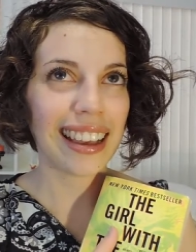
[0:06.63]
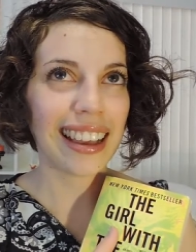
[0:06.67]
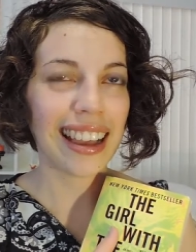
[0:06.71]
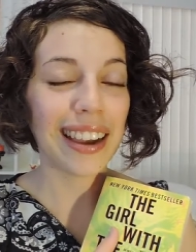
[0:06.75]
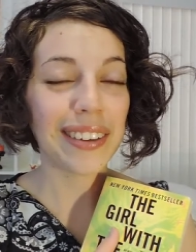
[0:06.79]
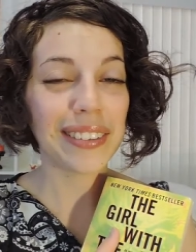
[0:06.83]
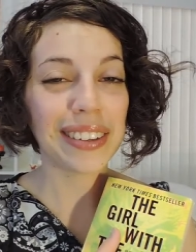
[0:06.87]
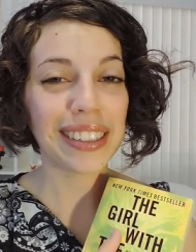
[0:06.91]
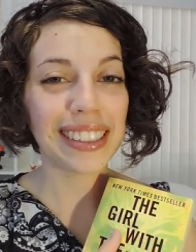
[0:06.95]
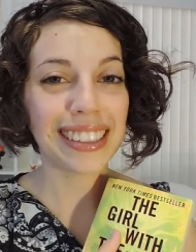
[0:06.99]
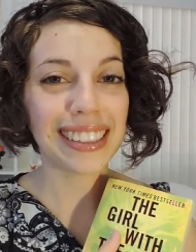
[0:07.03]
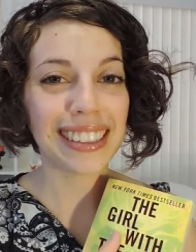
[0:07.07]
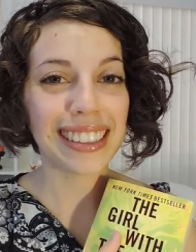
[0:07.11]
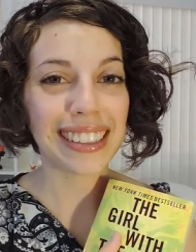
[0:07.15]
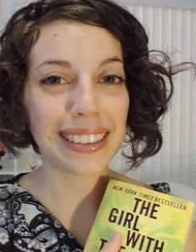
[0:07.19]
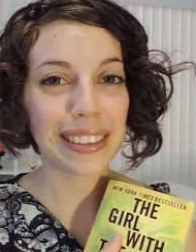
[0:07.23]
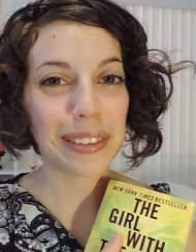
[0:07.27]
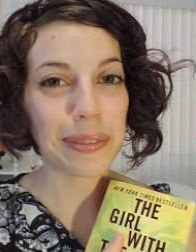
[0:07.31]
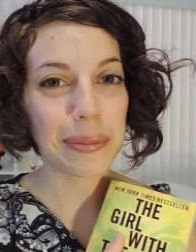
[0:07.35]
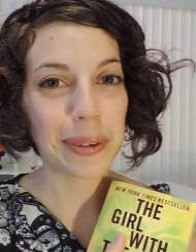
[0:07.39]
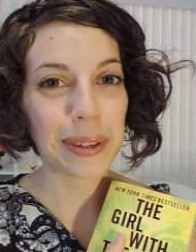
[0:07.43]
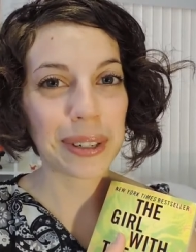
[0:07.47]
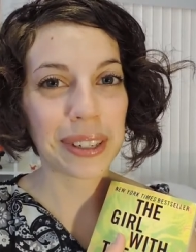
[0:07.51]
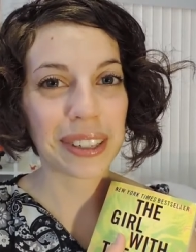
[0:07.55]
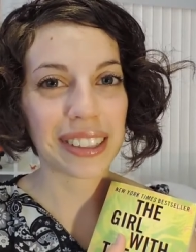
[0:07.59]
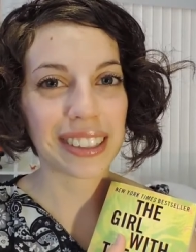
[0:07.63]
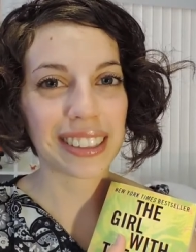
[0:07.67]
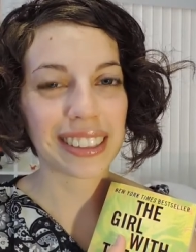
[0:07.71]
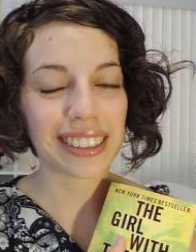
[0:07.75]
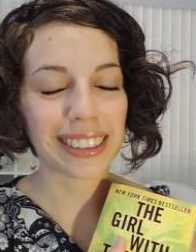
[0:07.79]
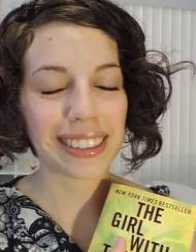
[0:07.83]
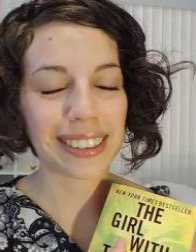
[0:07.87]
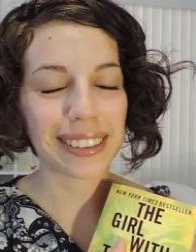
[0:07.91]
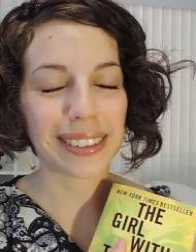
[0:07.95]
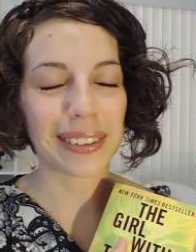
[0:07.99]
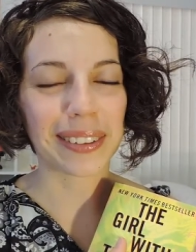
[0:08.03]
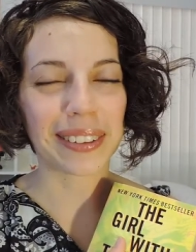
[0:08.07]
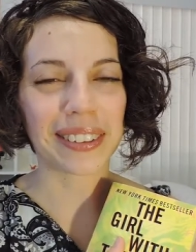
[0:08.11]
I really like the book,
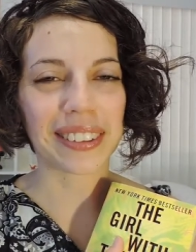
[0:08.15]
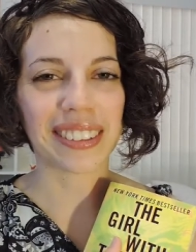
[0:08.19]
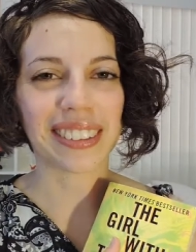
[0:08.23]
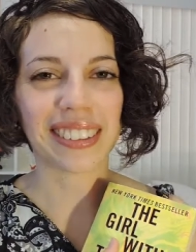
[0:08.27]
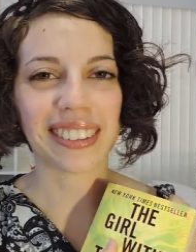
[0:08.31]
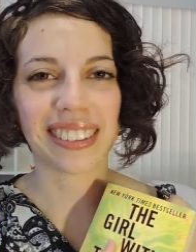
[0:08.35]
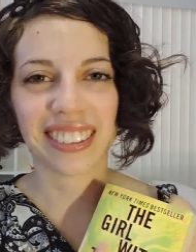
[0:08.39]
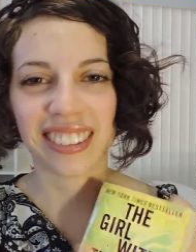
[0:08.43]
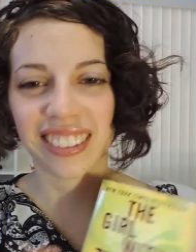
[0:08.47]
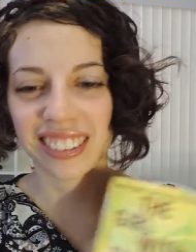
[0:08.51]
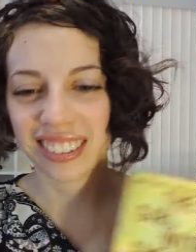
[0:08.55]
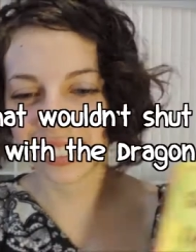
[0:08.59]
so...